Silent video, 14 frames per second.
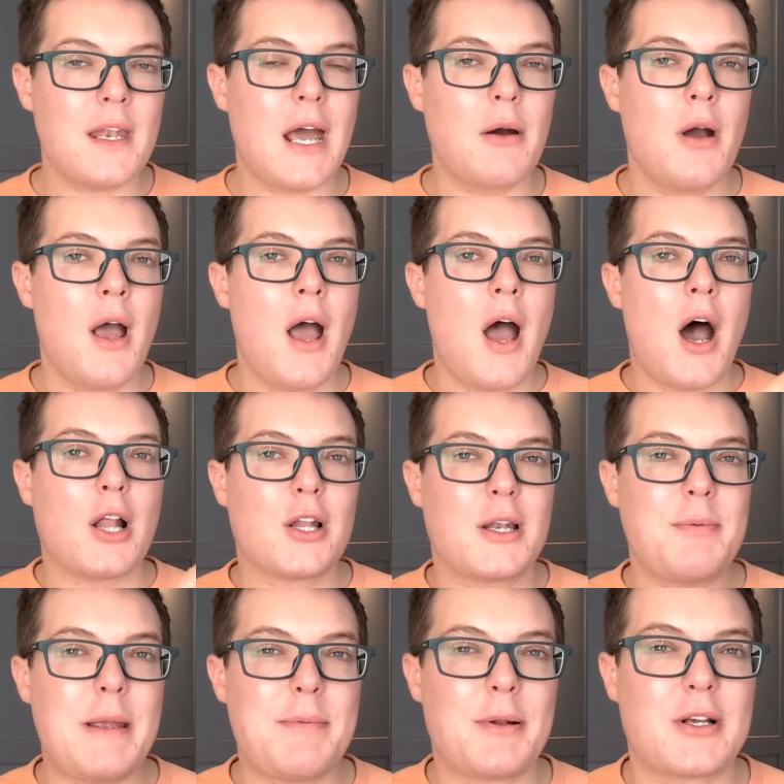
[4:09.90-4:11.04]
Now, a lot
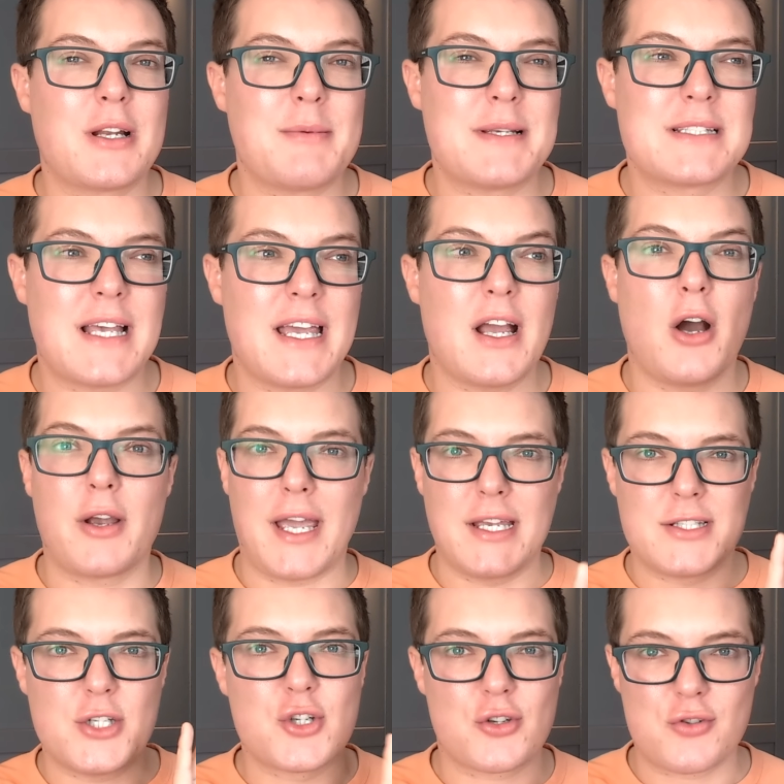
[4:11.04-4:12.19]
of people are going to be saying, okay,
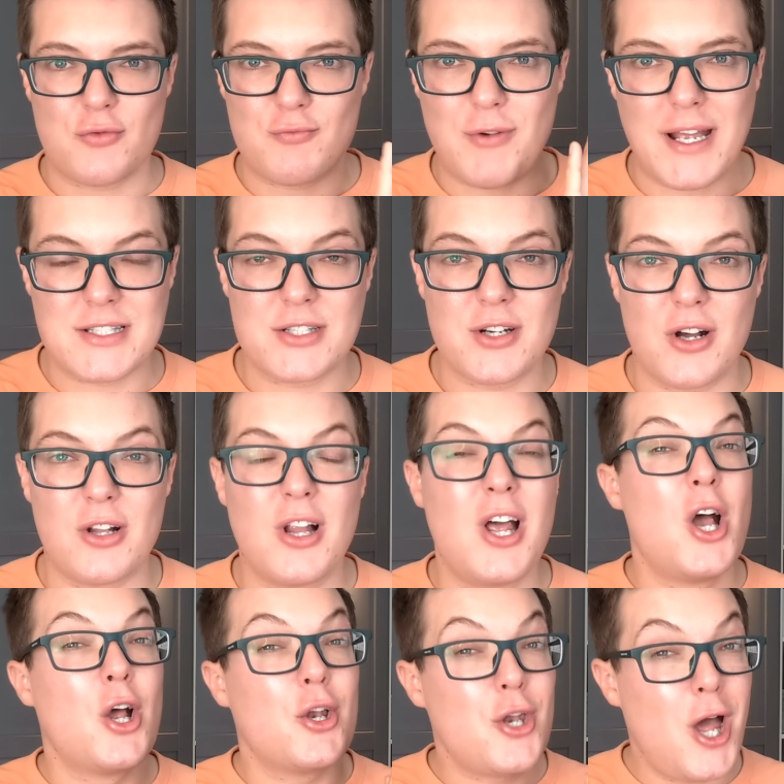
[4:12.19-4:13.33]
is it just retinol?
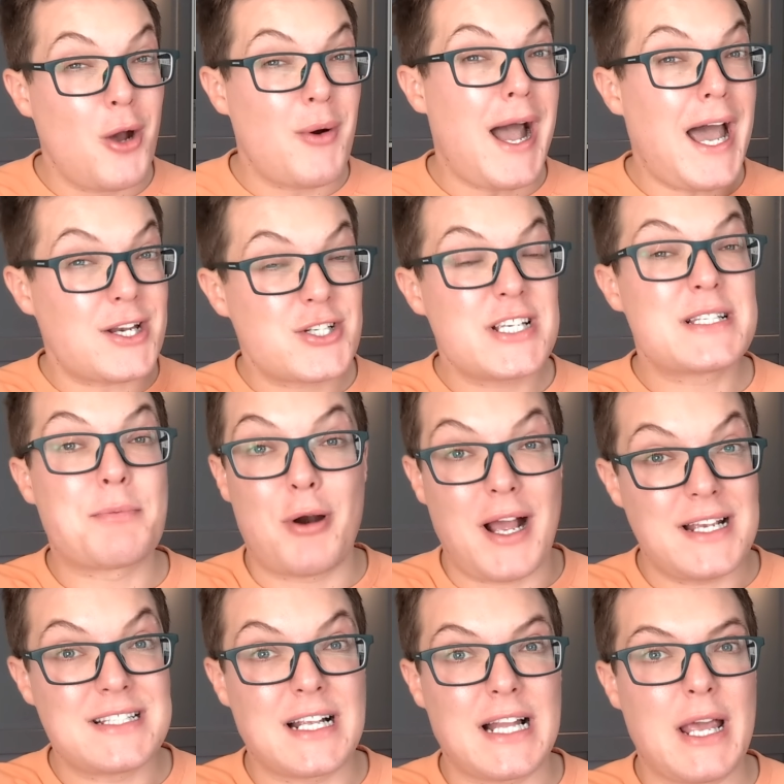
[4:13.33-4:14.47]
No, actually,
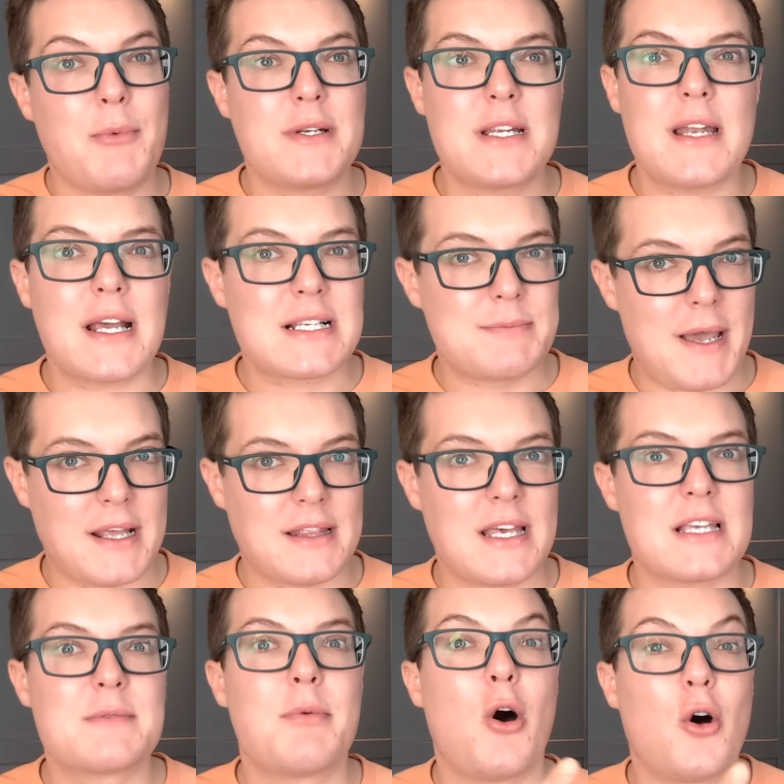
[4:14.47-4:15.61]
surprisingly, and we didn't expect
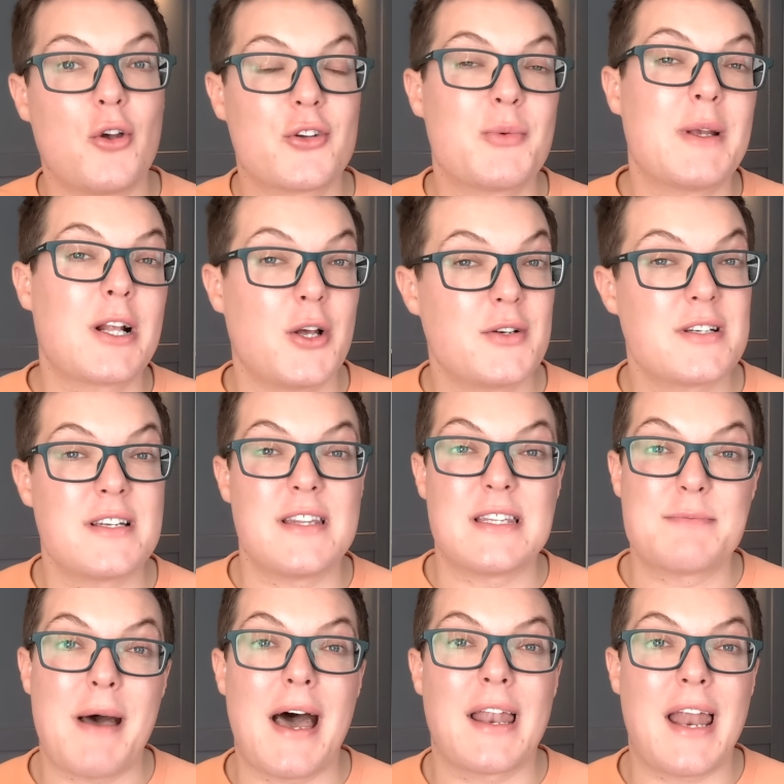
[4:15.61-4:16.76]
this, but also included in this
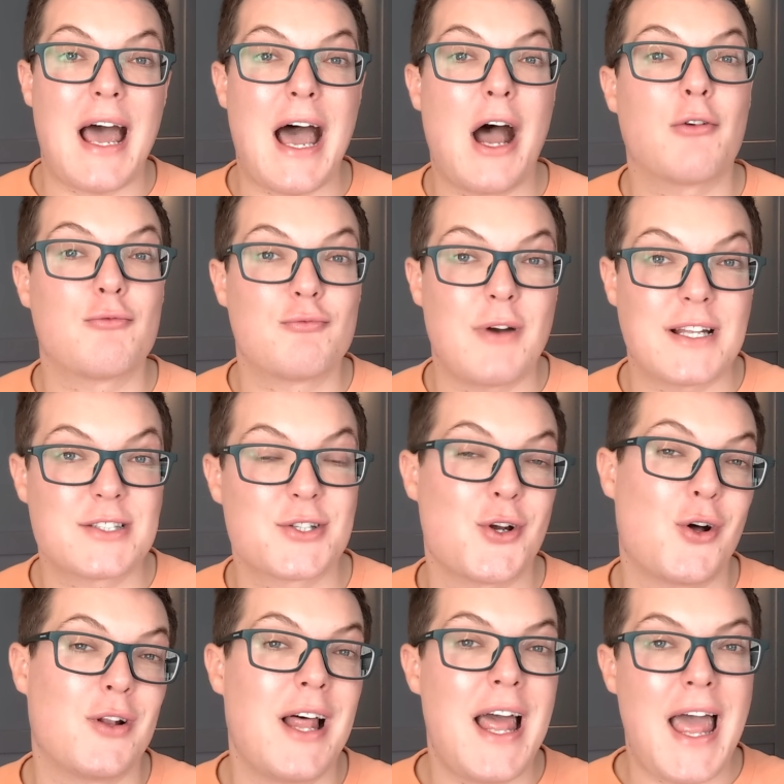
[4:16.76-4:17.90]
ban are
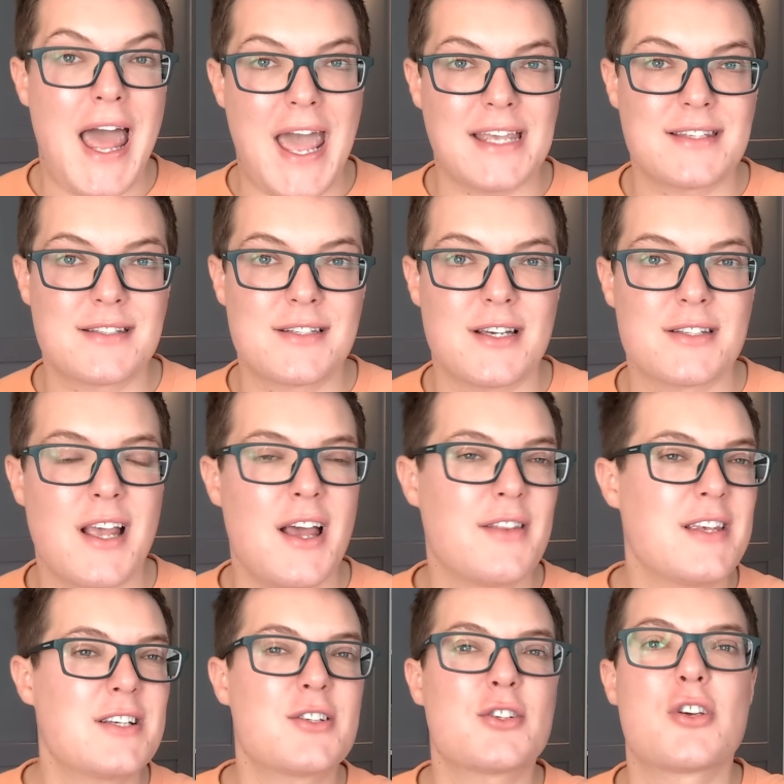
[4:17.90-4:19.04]
retinol esters,
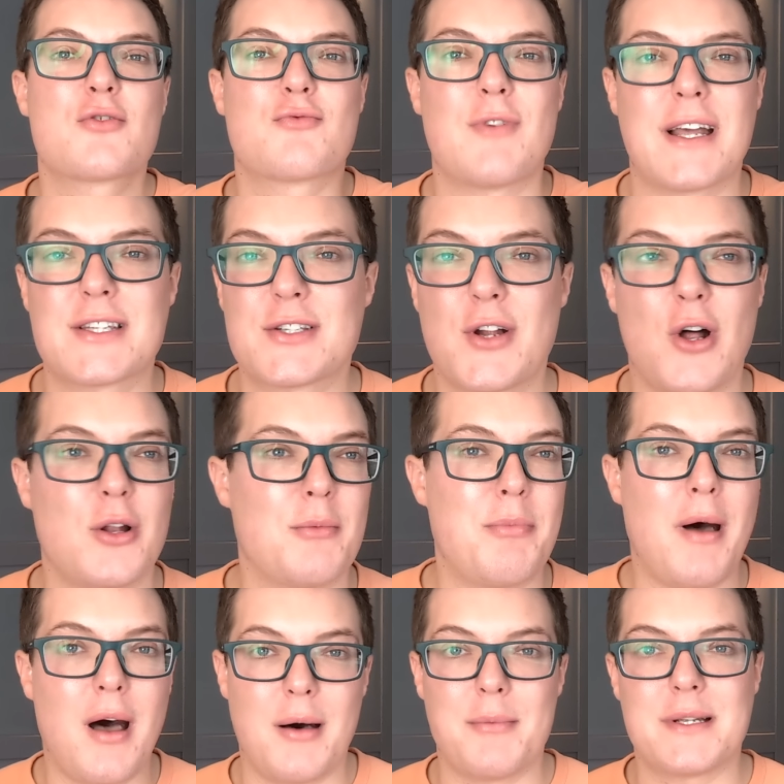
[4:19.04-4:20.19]
things such as retinol
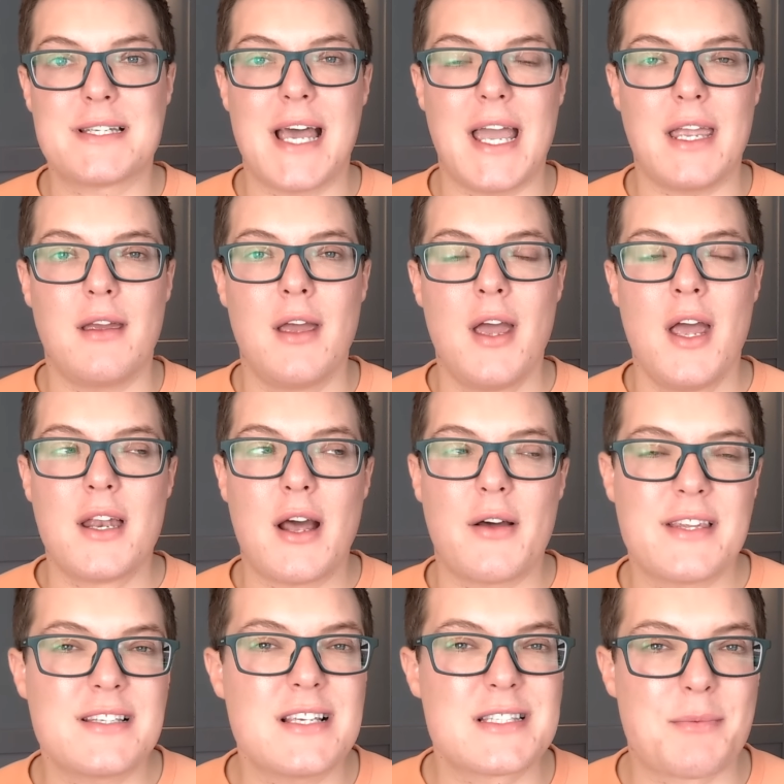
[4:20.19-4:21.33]
palmitate. Now,
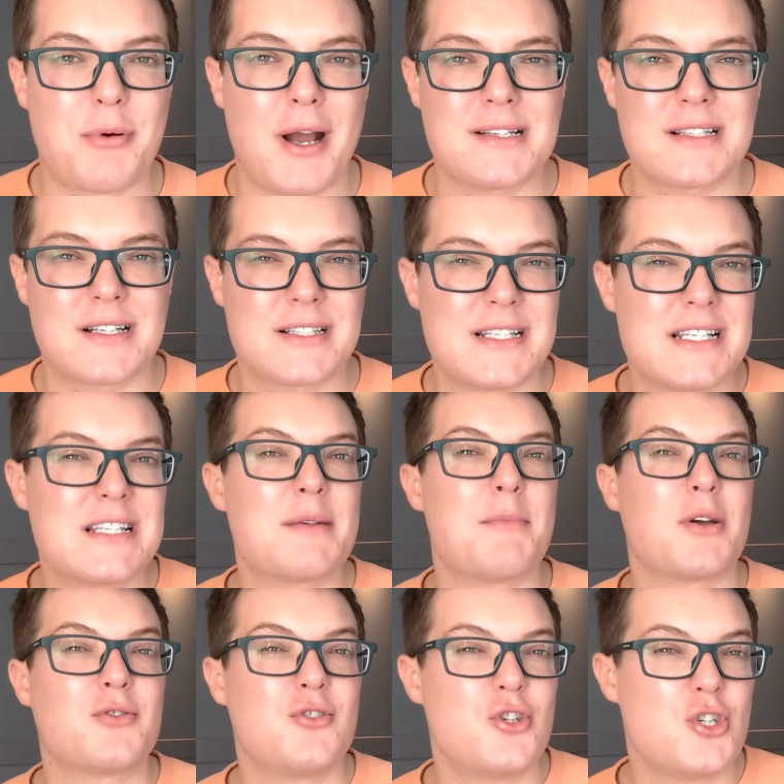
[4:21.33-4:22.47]
this is surprising because these are the
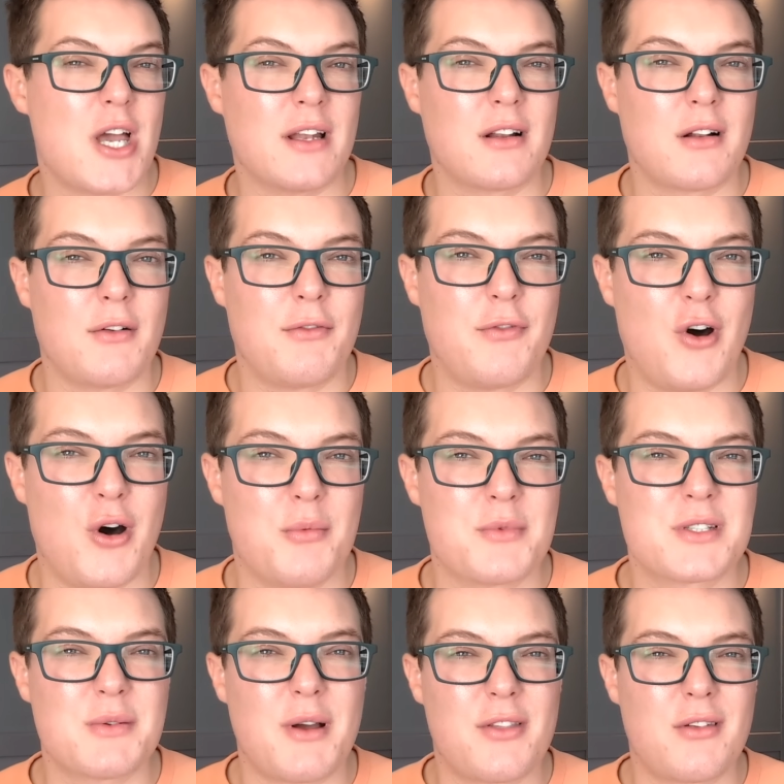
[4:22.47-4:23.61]
most gentle
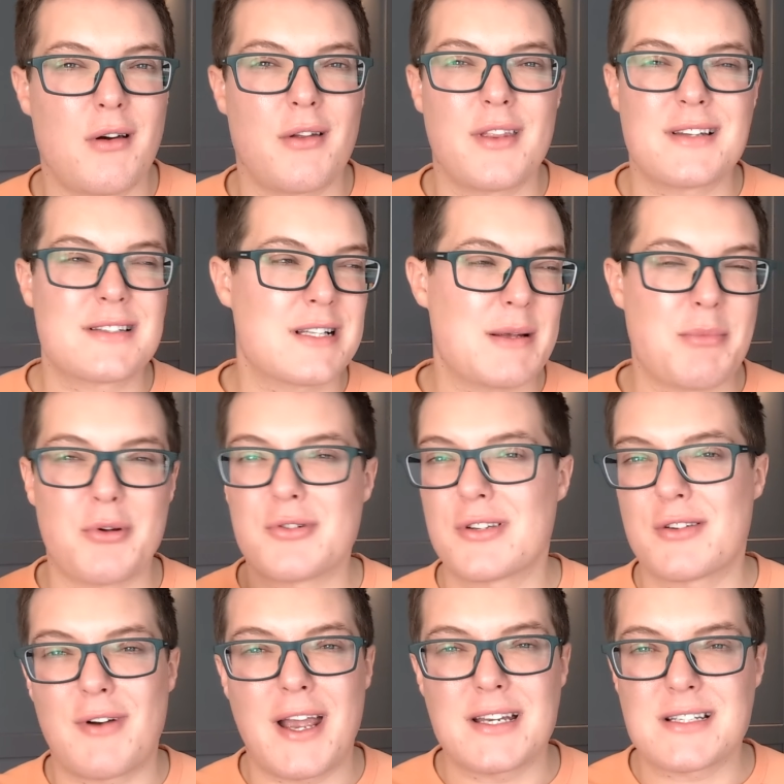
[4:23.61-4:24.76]
forms, so I thought they'd slip under
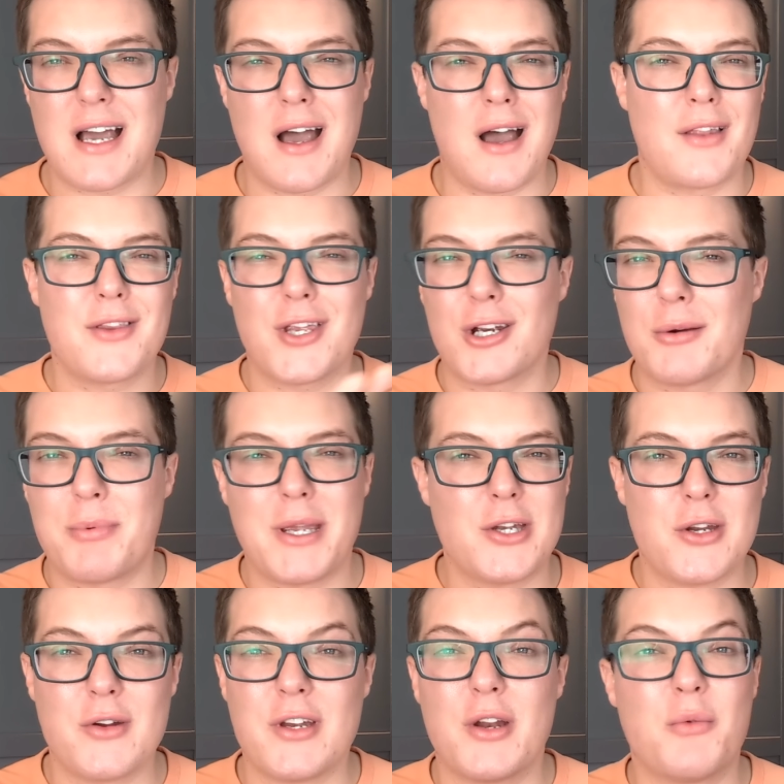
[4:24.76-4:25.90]
the radar and the European
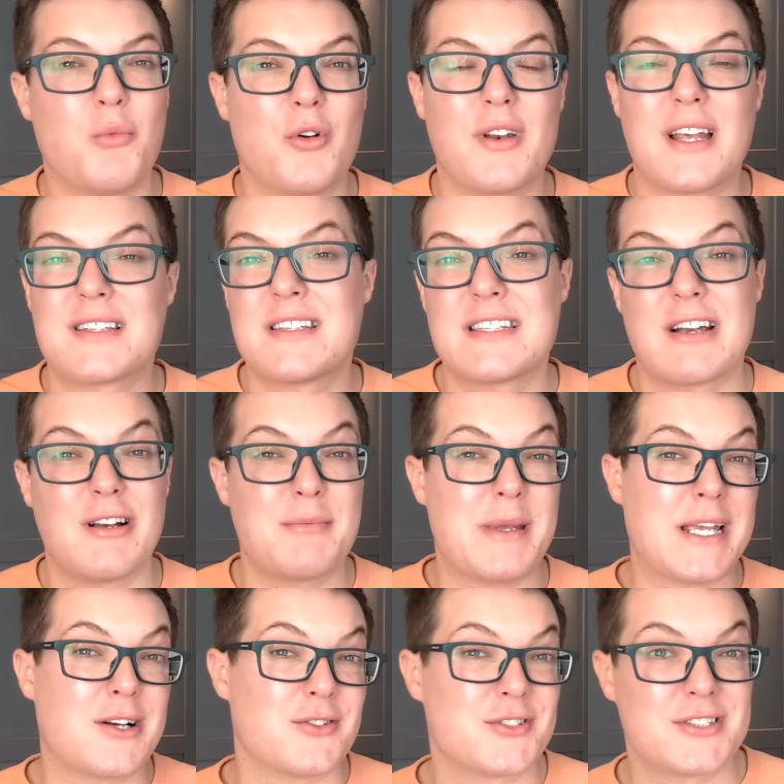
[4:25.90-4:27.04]
Union wouldn't necessarily
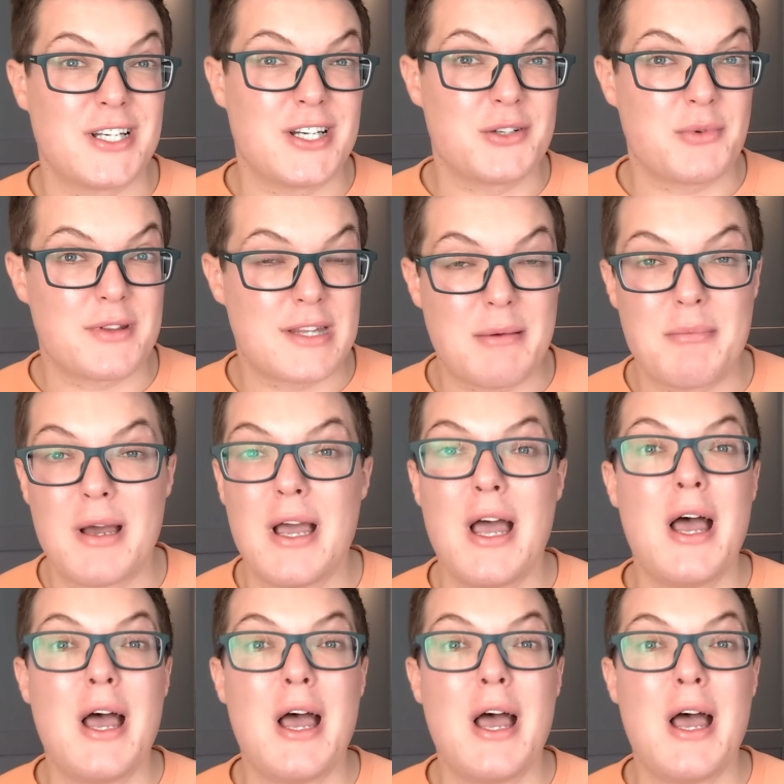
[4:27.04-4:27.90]
be concerned with them.